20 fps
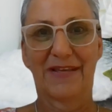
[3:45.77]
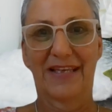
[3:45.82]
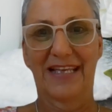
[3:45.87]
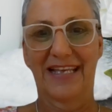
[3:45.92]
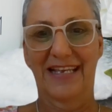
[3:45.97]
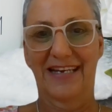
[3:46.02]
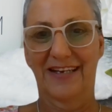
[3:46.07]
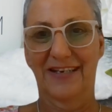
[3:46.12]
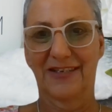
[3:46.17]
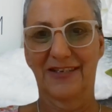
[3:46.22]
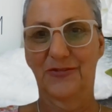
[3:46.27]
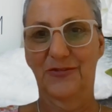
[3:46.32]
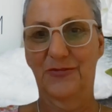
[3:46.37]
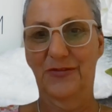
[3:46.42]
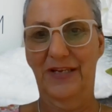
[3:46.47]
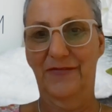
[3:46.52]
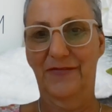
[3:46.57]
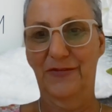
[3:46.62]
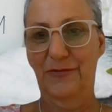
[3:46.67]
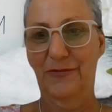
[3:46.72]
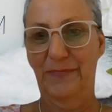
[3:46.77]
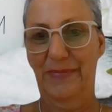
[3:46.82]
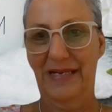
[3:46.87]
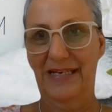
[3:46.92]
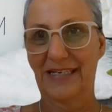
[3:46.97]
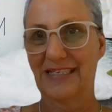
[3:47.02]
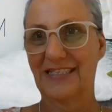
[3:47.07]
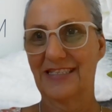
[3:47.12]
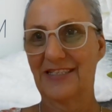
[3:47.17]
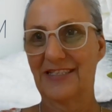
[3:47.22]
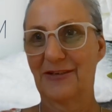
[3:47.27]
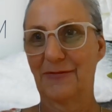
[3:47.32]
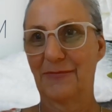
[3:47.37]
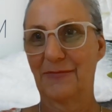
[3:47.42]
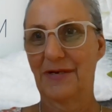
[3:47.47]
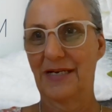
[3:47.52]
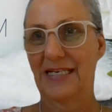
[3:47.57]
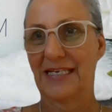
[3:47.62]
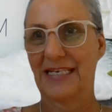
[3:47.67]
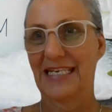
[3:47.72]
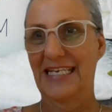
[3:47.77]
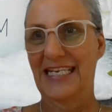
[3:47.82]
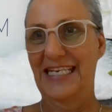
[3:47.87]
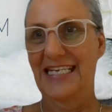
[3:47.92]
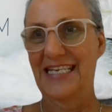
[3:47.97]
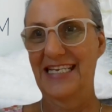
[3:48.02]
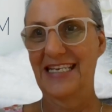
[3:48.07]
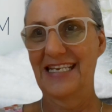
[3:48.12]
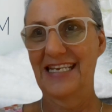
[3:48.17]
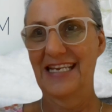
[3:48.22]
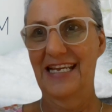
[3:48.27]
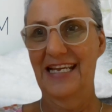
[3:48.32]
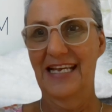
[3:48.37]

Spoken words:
and I do have you balanced on my knee.